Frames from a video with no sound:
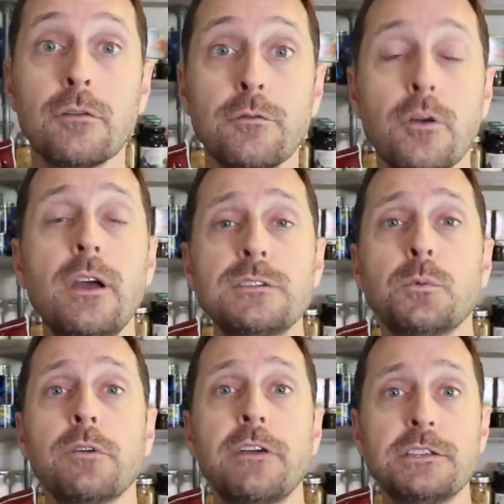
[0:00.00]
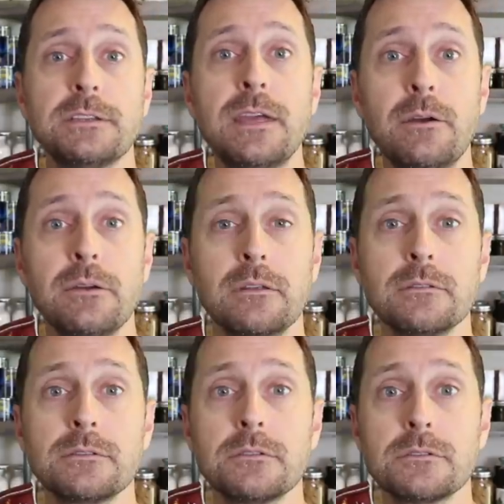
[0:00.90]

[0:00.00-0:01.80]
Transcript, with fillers: For us, we're vegetarians,